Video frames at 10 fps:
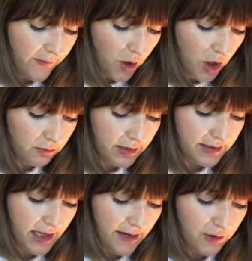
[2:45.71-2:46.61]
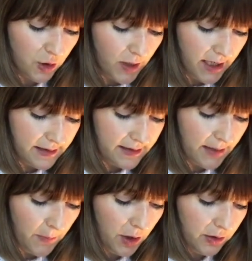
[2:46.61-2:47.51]
all received grace
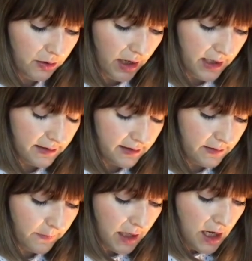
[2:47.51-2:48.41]
upon grace.